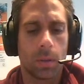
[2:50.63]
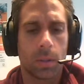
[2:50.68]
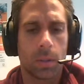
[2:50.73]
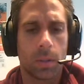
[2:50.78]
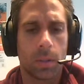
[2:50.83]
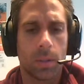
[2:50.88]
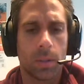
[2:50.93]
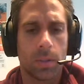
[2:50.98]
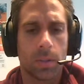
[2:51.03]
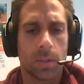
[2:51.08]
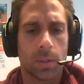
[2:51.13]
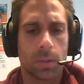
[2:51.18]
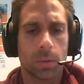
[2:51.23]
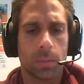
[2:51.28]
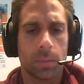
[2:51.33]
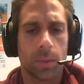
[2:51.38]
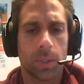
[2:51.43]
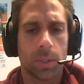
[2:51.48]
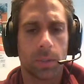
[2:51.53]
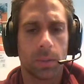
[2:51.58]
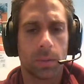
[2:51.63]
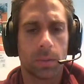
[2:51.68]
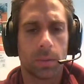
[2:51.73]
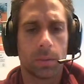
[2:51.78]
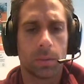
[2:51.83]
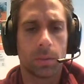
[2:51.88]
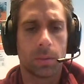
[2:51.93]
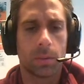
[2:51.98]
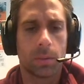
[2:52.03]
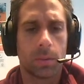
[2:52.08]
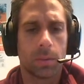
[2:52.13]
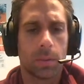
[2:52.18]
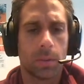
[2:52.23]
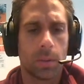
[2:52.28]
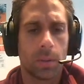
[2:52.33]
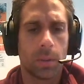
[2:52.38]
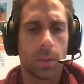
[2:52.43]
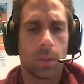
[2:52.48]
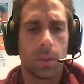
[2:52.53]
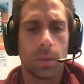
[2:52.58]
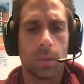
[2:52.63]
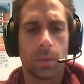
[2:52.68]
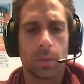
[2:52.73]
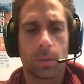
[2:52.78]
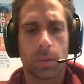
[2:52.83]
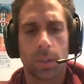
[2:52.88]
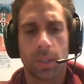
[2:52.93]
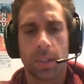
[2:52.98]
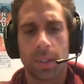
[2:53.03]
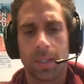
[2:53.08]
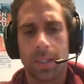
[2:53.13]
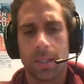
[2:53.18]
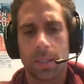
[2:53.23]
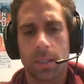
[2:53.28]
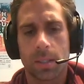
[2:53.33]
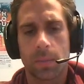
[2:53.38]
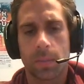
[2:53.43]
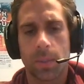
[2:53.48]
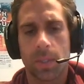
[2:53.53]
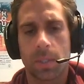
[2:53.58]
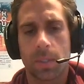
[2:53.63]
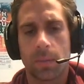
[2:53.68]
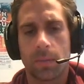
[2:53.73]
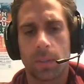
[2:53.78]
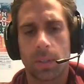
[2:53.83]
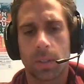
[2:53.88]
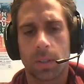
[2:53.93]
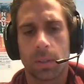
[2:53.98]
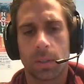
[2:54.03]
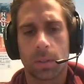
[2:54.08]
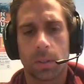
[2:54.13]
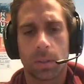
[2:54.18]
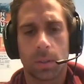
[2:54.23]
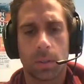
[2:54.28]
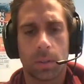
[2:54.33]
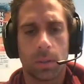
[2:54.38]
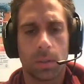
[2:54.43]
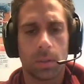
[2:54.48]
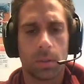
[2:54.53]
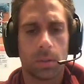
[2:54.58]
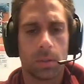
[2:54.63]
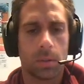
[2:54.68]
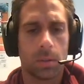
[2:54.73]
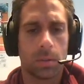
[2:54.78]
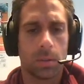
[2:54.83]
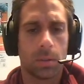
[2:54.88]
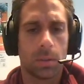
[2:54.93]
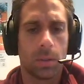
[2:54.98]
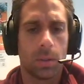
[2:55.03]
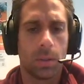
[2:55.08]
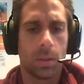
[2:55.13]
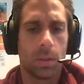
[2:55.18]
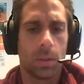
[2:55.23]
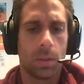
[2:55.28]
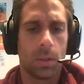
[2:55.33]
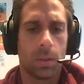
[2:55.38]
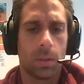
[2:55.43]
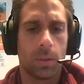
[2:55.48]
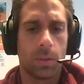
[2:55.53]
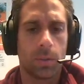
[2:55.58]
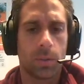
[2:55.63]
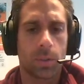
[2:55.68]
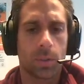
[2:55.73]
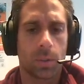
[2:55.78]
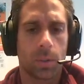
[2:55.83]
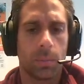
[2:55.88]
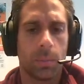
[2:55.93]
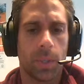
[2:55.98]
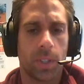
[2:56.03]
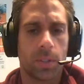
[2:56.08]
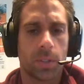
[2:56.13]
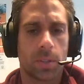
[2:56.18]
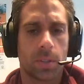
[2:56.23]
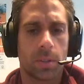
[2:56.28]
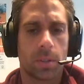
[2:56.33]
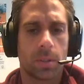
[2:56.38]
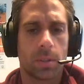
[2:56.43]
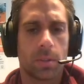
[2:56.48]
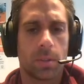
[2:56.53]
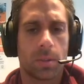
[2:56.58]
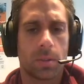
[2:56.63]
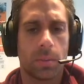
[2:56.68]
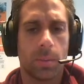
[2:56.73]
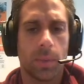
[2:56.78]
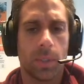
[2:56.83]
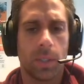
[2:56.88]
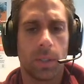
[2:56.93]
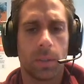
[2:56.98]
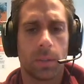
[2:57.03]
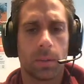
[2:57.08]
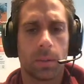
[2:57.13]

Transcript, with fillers: he told me during this specific call, John mentioned to me